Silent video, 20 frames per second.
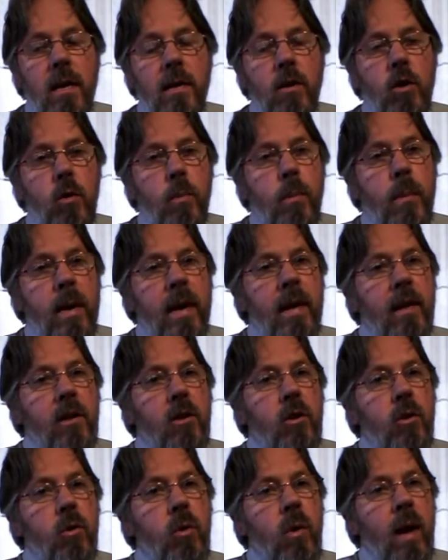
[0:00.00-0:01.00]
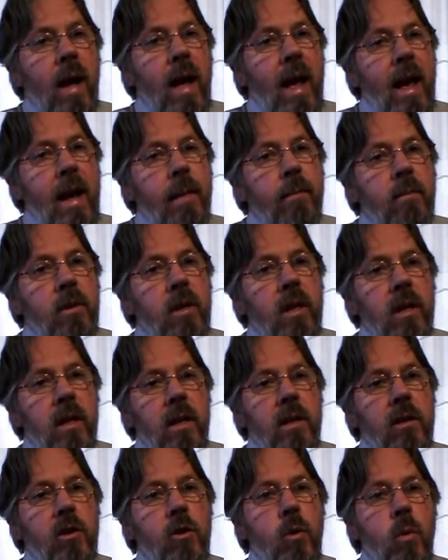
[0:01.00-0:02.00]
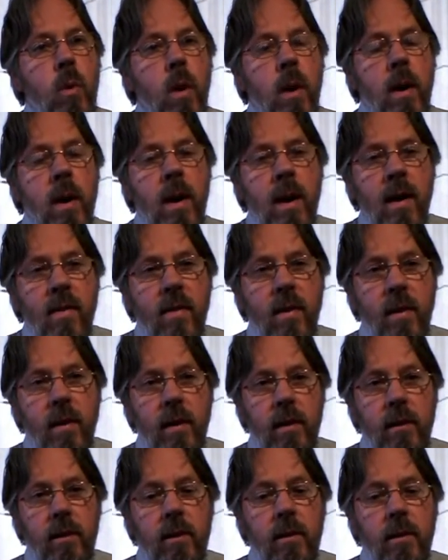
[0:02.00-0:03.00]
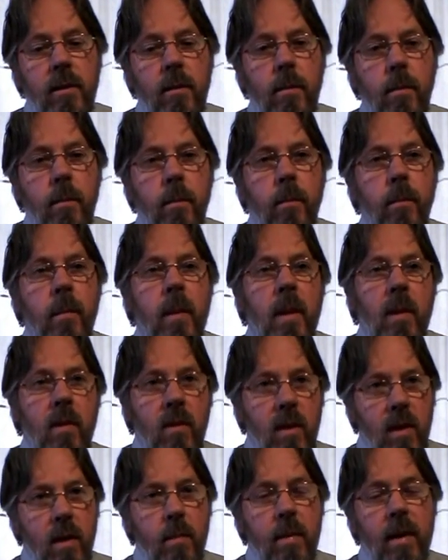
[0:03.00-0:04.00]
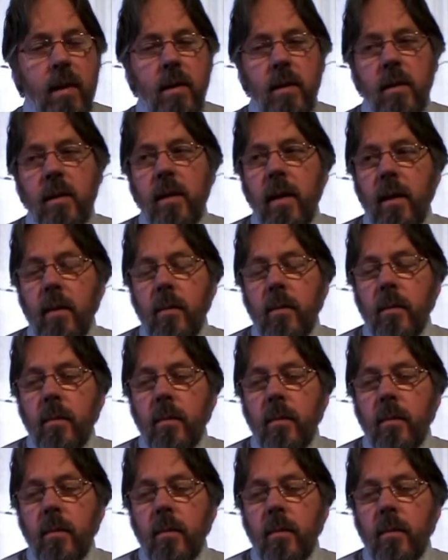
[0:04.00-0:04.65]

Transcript: To bring it to emptiness, to nothingness. Think about this now.